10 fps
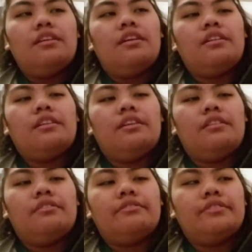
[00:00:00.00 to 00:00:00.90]
I don't
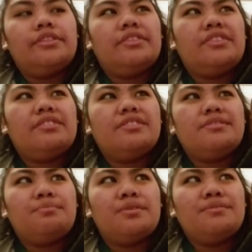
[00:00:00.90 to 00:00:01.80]
know. What do I call this?
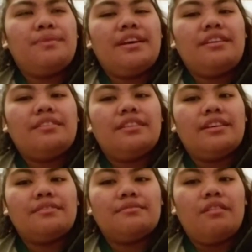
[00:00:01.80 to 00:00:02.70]
Sports bag?
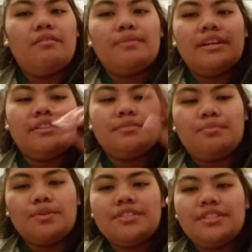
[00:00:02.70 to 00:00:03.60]
Like, all my
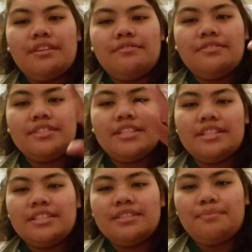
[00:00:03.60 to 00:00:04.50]
sports stuff is
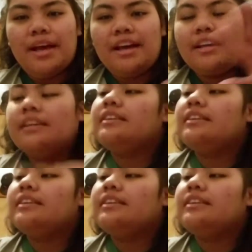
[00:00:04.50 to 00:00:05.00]
in this bag.